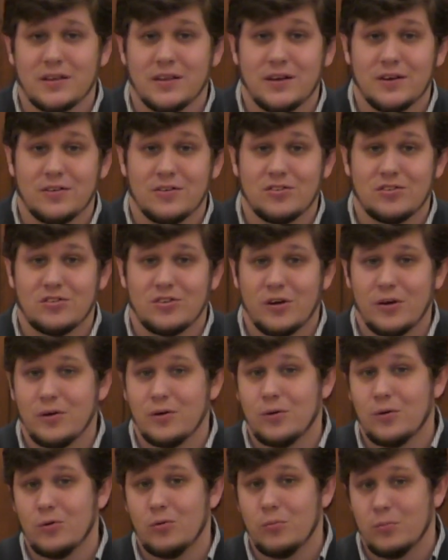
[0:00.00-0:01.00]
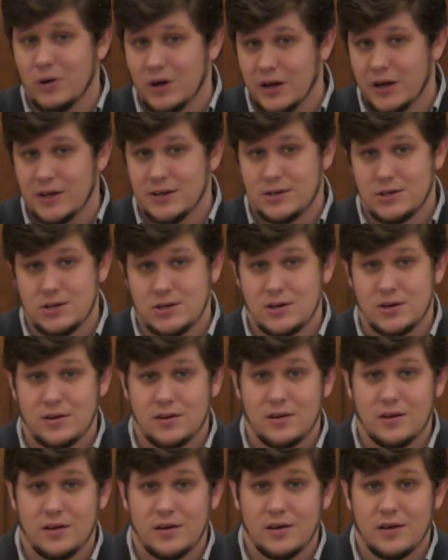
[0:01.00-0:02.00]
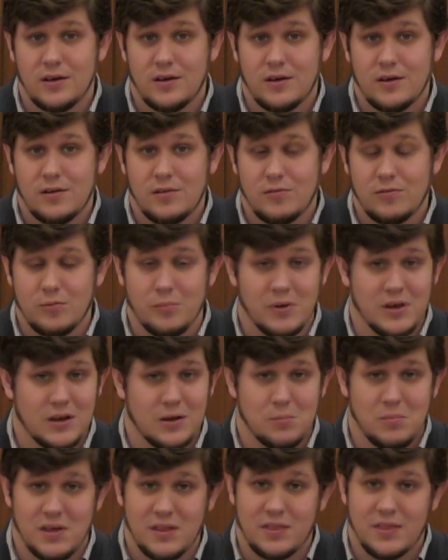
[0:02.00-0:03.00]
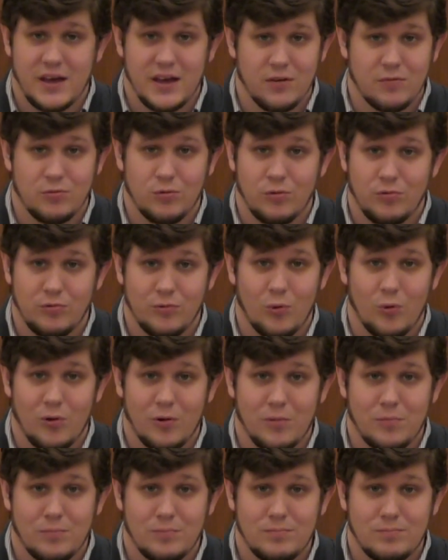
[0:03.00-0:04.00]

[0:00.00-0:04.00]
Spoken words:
there's so much for me to be thankful for.